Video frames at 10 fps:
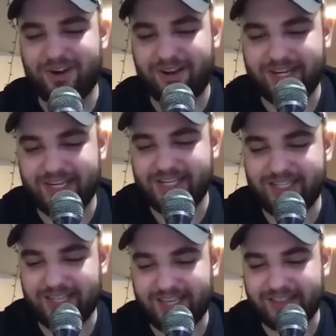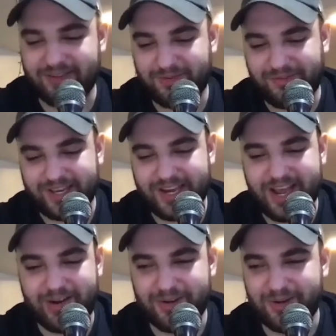I'm gonna need you to get those fucking
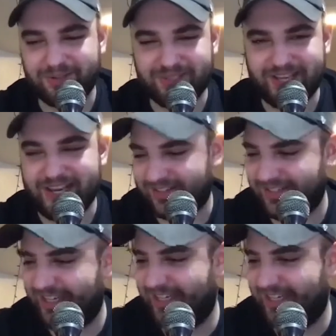areolas out.